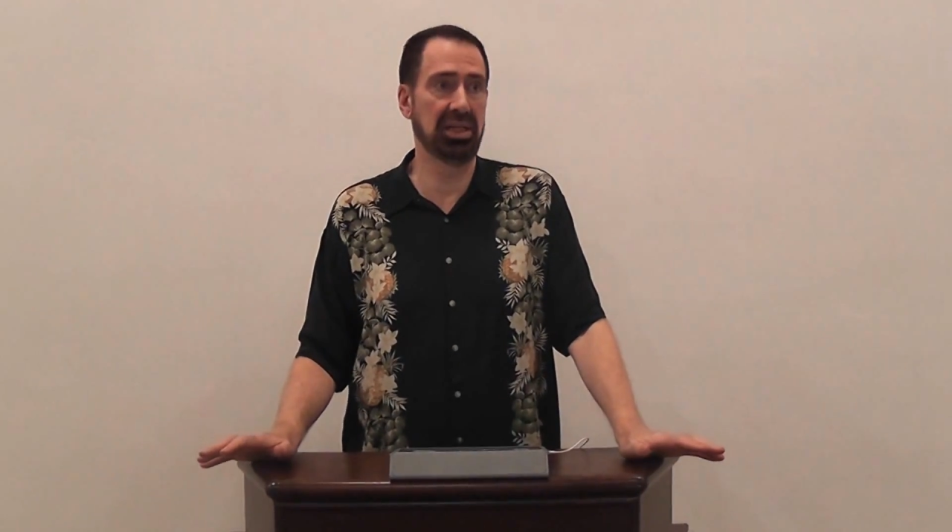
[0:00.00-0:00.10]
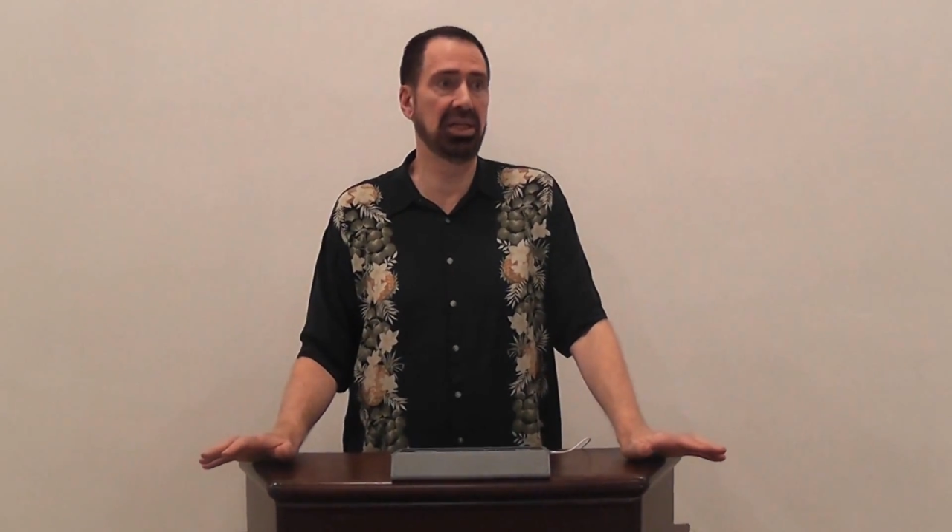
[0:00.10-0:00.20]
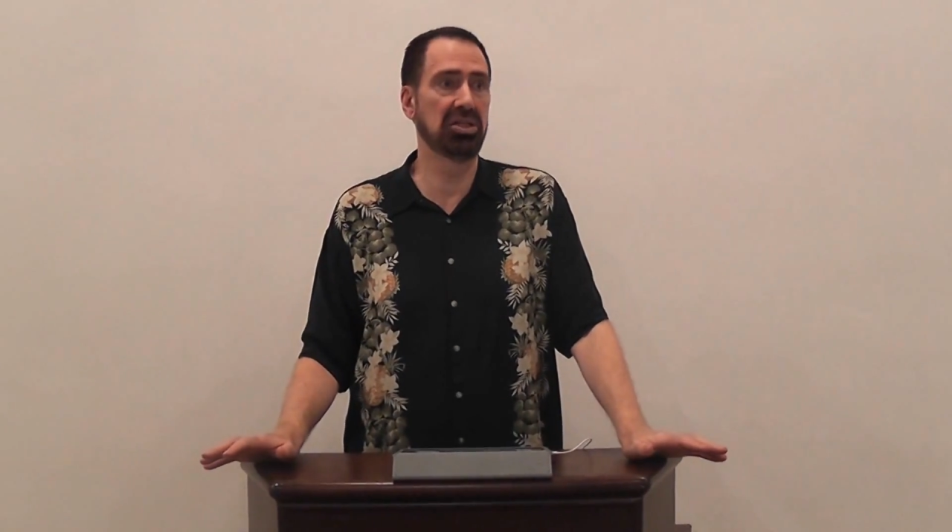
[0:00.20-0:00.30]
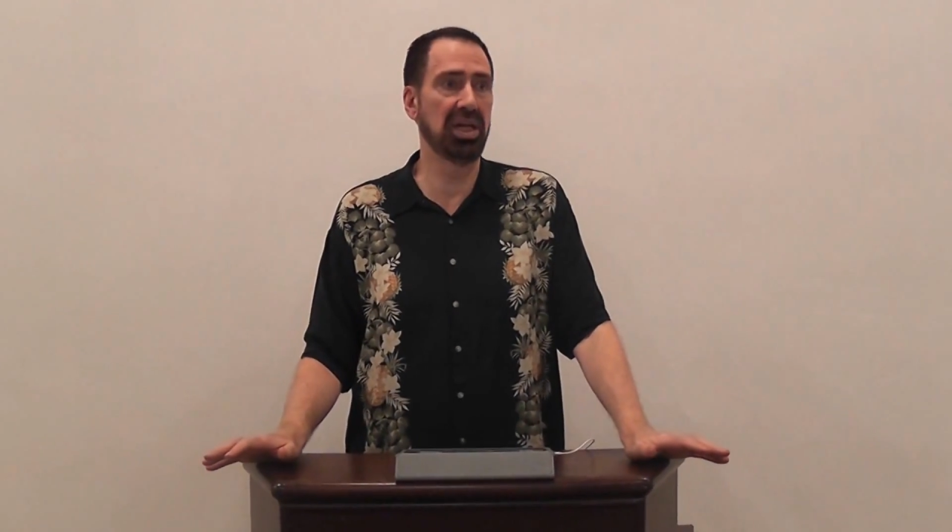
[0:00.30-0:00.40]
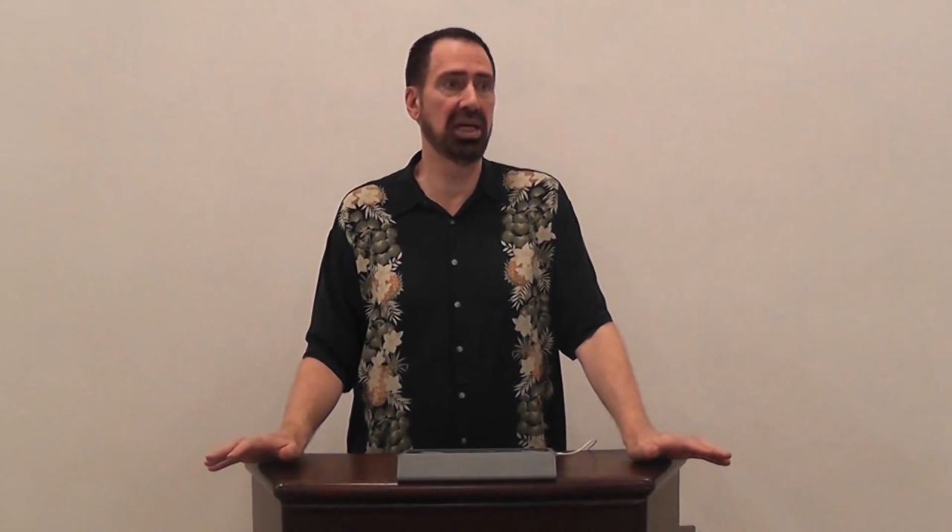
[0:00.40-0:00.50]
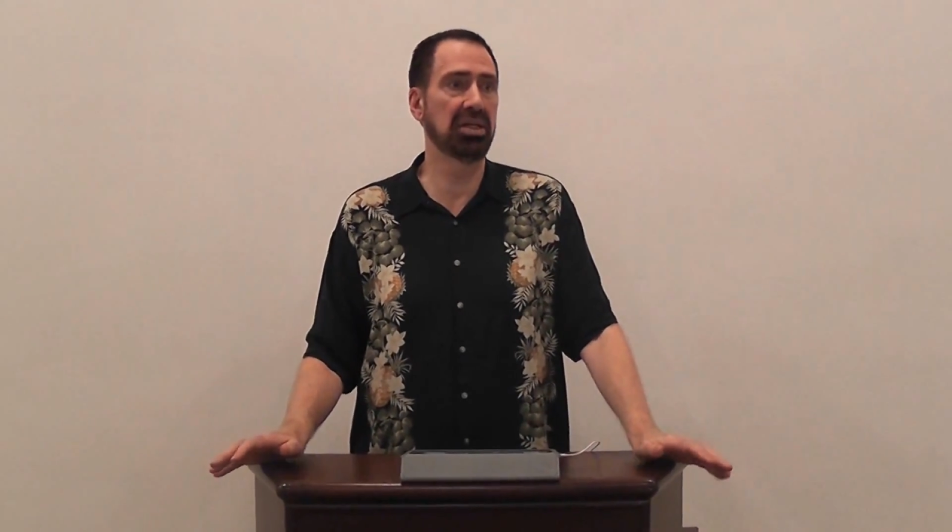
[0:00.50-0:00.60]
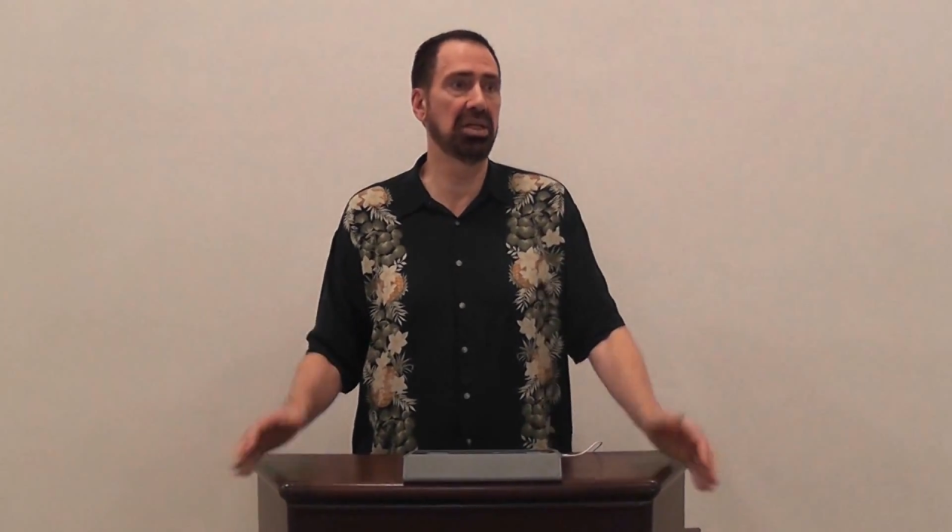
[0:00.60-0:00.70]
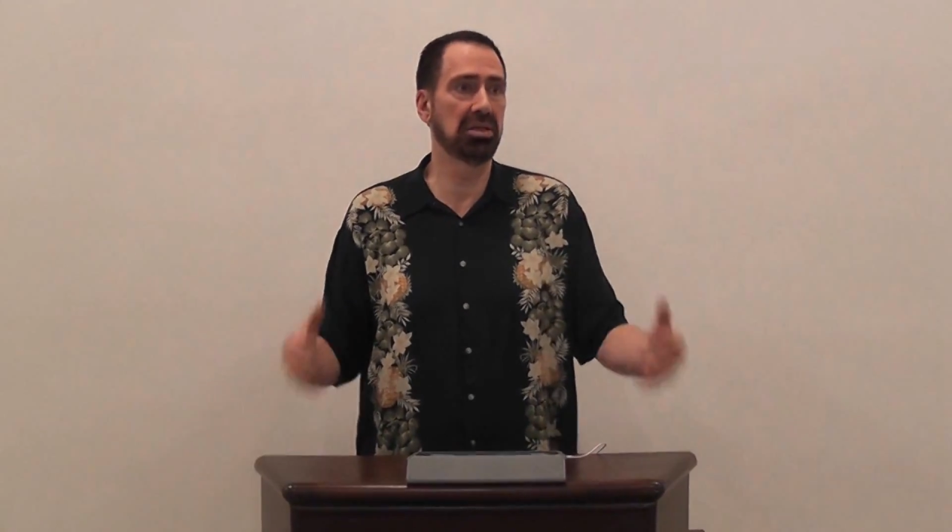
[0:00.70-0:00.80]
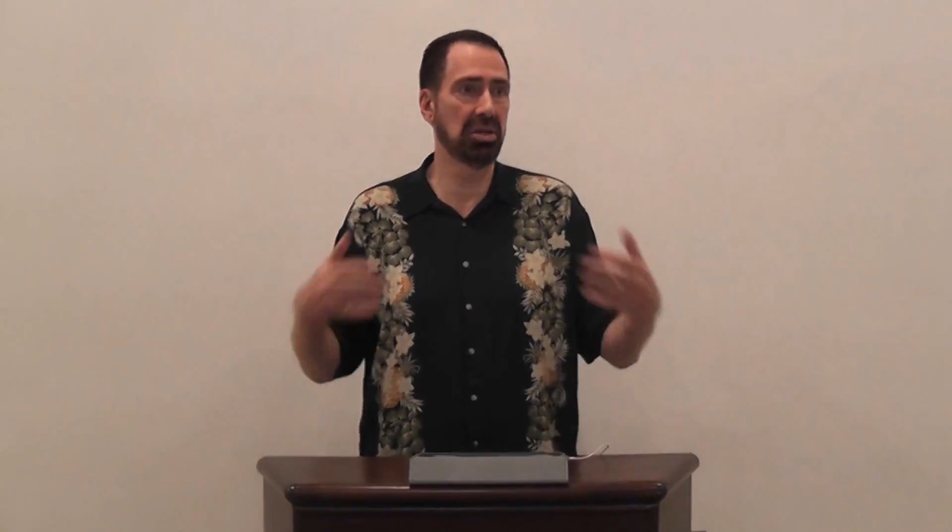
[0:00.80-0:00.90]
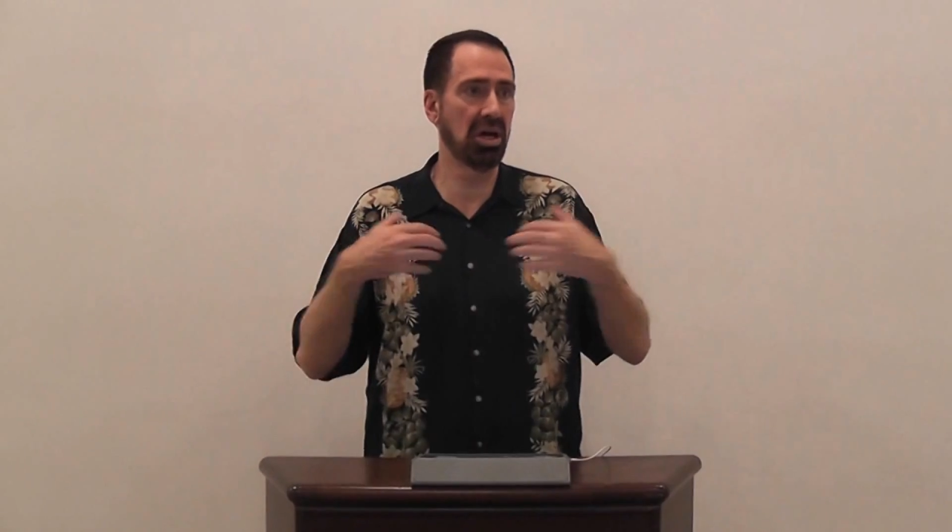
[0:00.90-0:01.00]
They checked
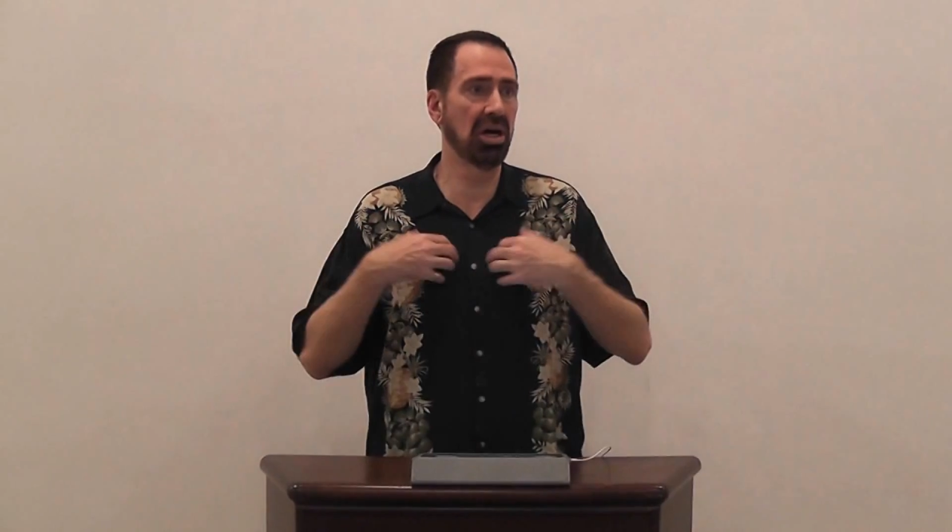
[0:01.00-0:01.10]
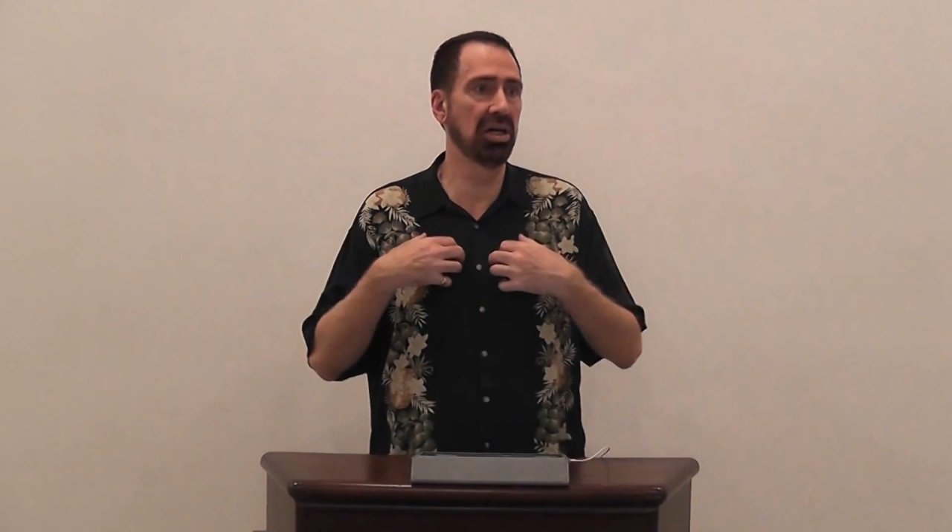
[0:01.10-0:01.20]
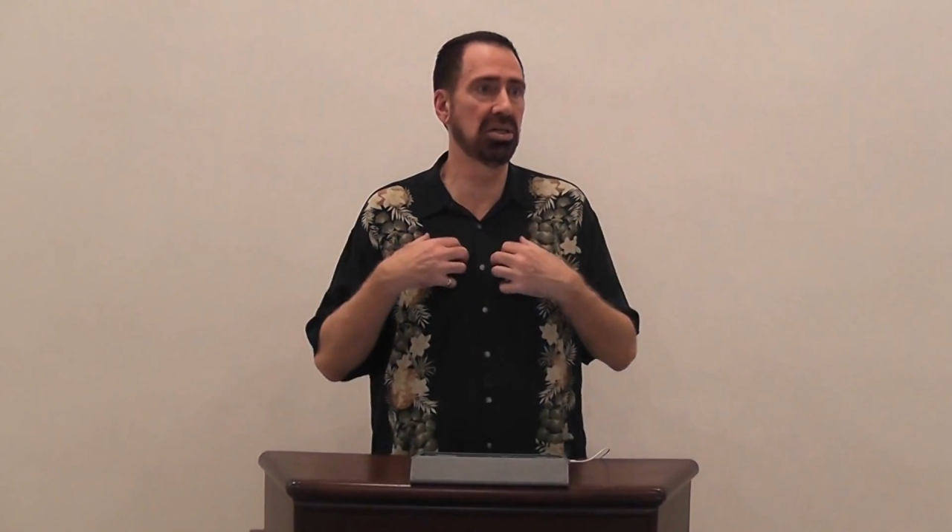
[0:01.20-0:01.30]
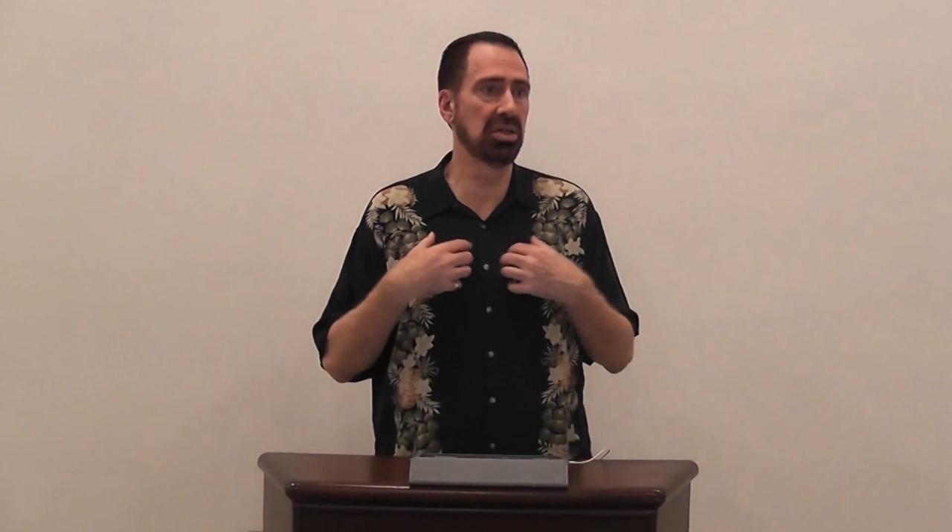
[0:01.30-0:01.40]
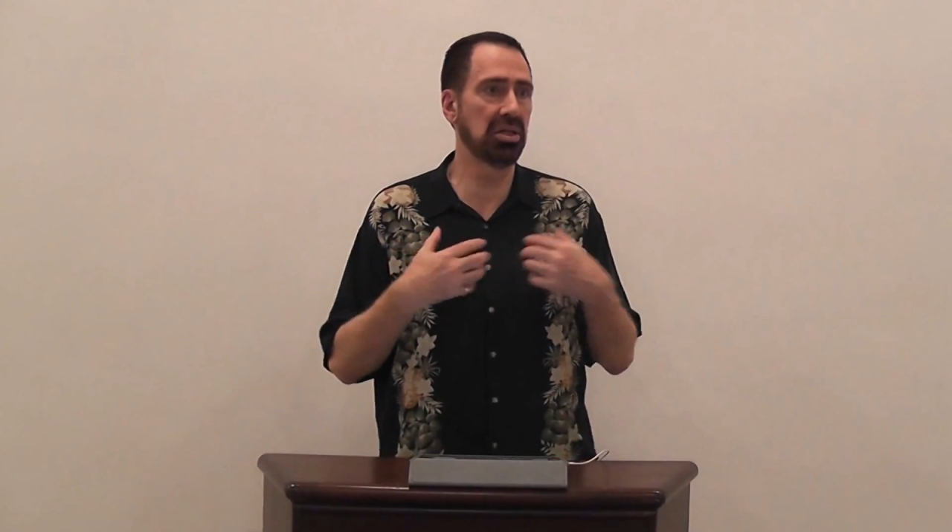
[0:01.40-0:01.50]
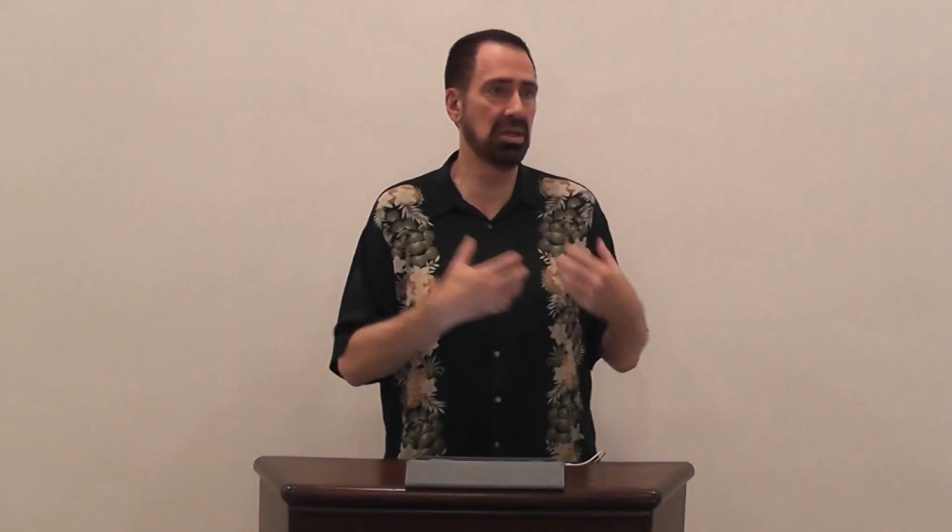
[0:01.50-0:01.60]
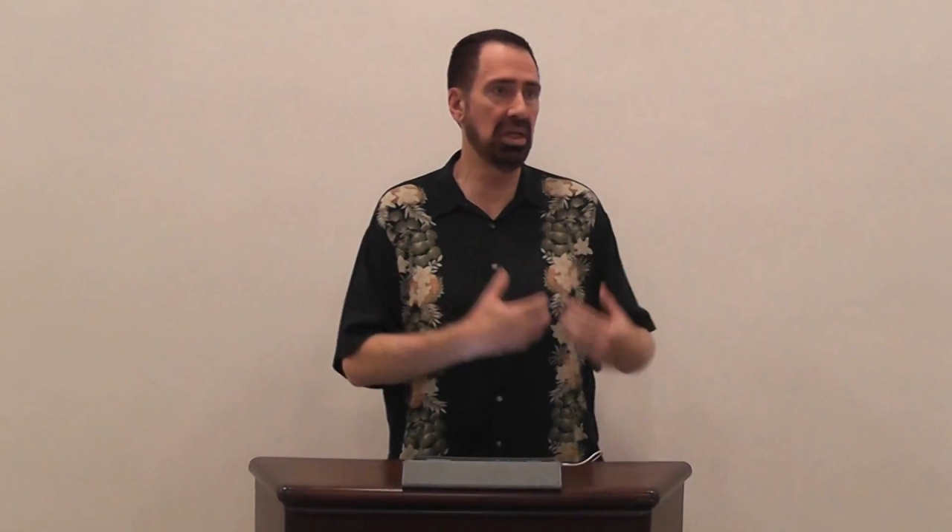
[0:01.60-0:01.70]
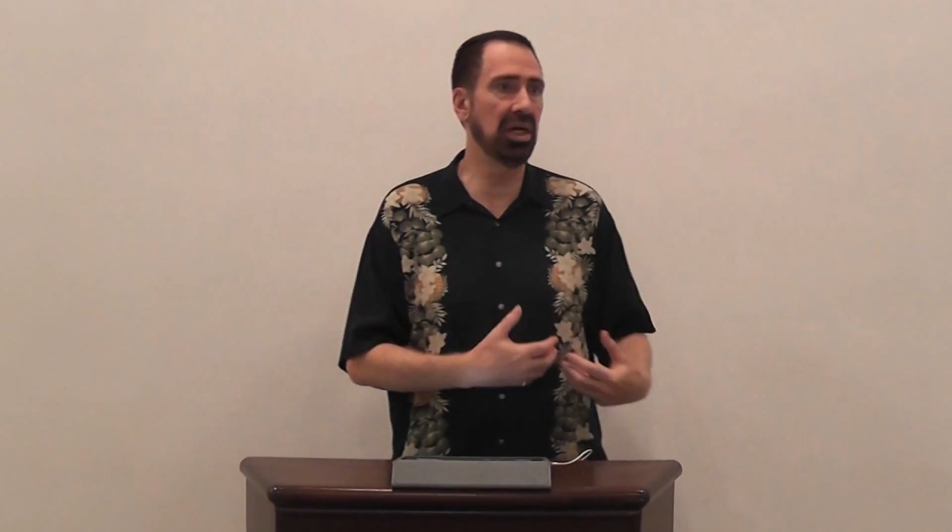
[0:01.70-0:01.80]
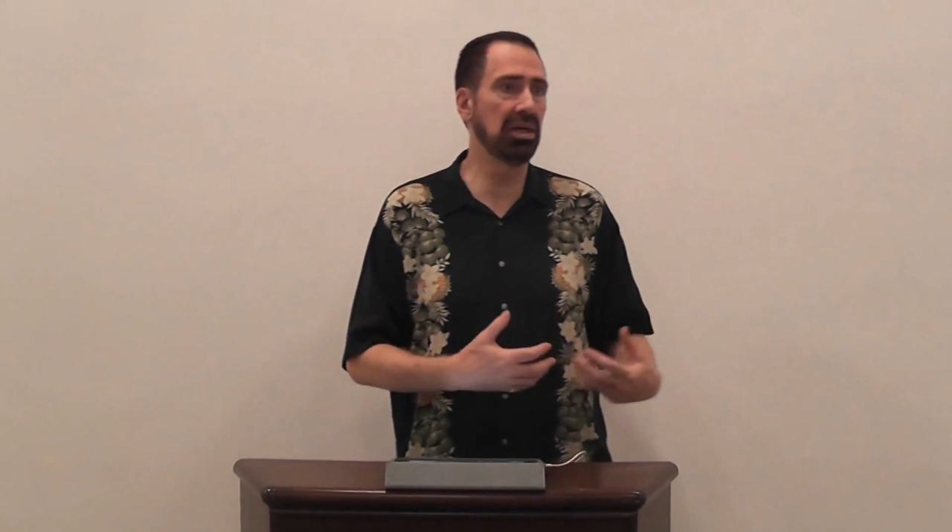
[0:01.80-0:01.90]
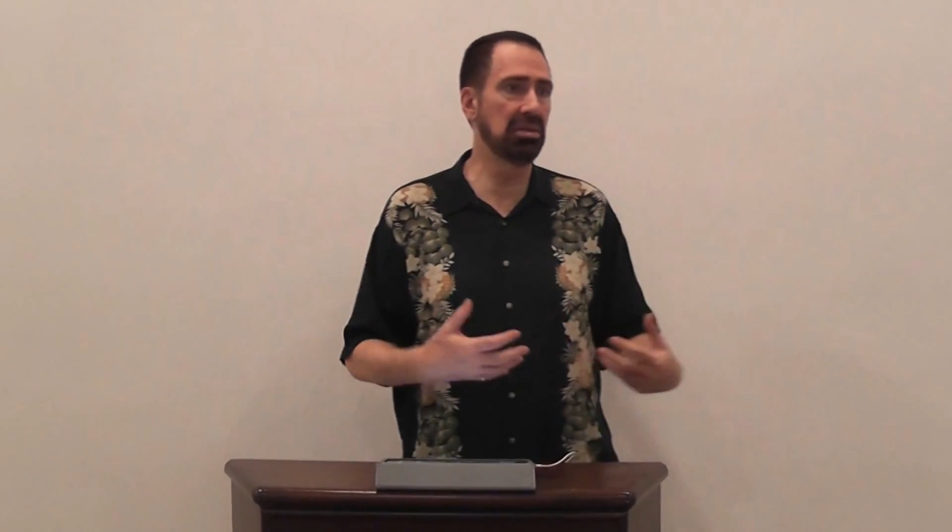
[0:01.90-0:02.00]
its heart, its
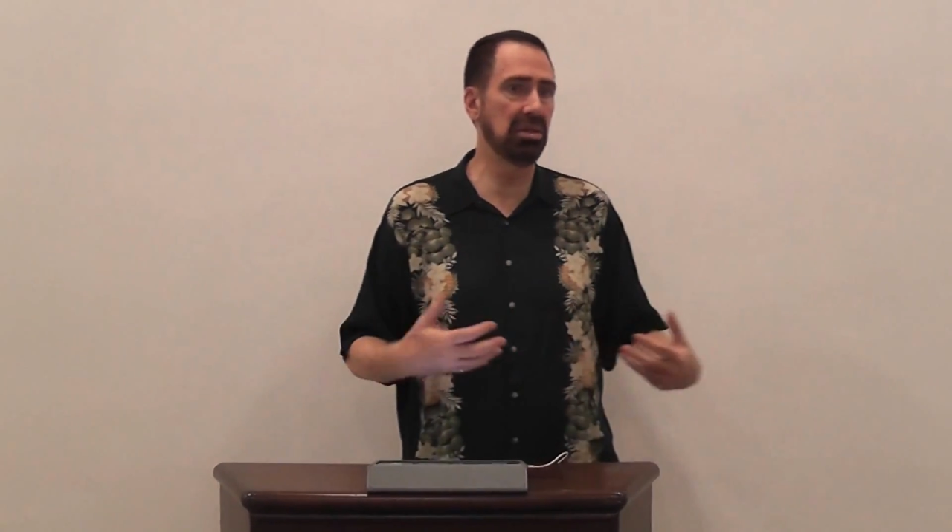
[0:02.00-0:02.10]
lungs,